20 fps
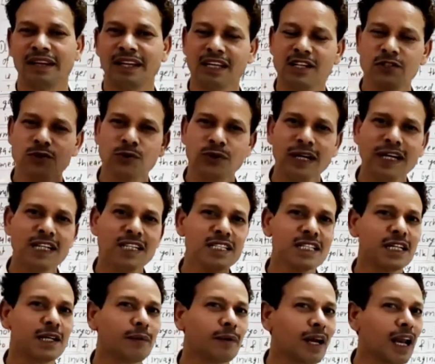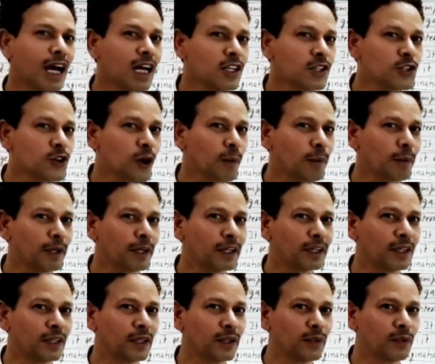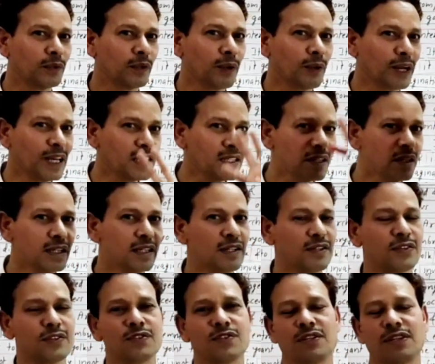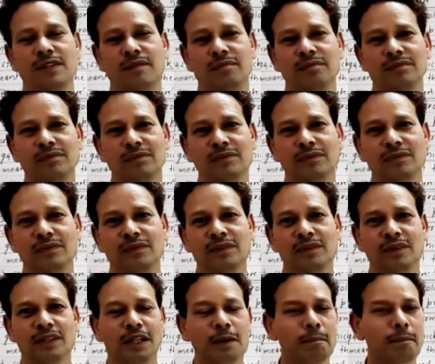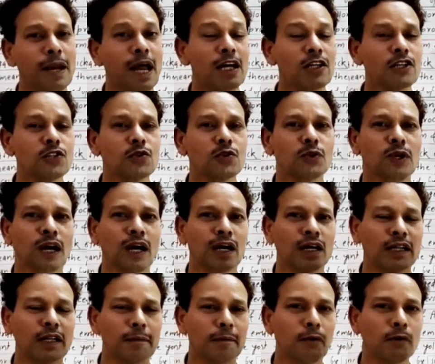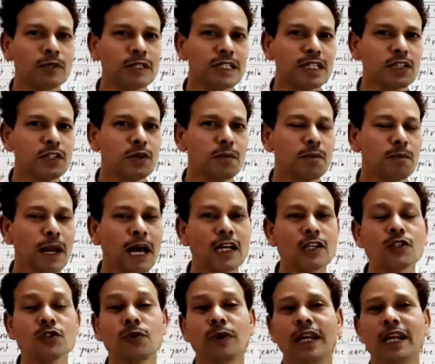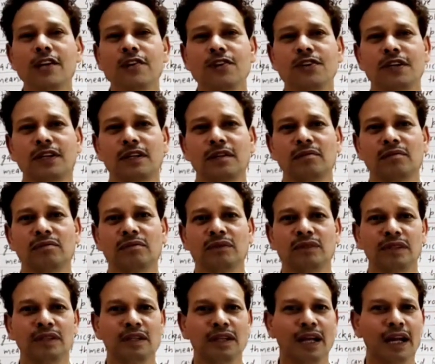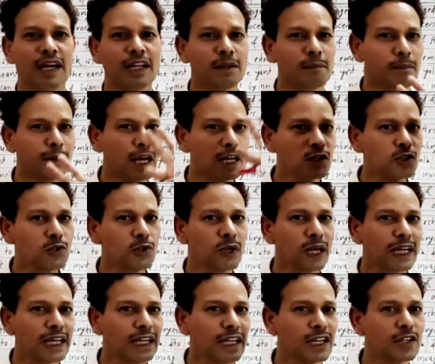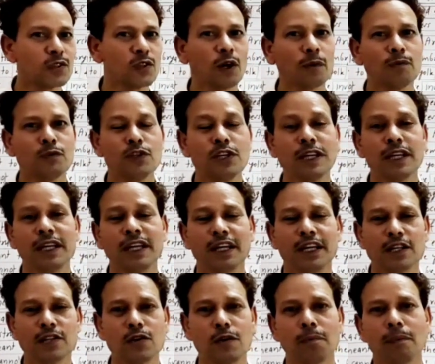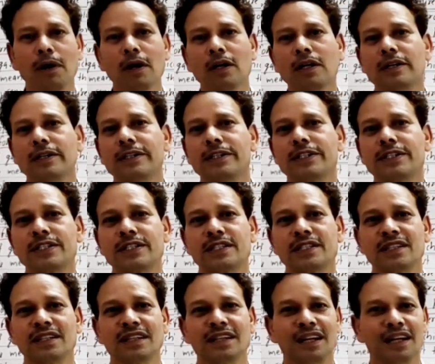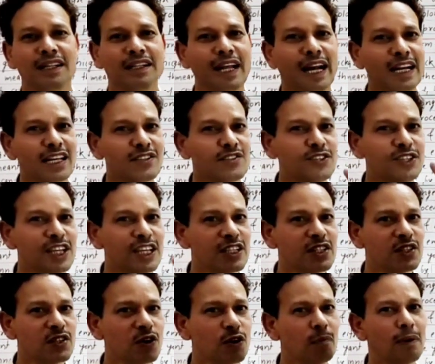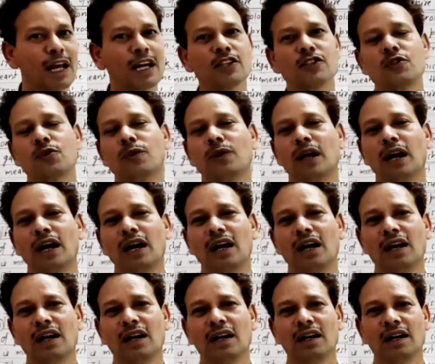Dear students, in our last topic, we have discussed the process of blastulation. And the blastula in case of chick, in case of birds, that is discoblastula.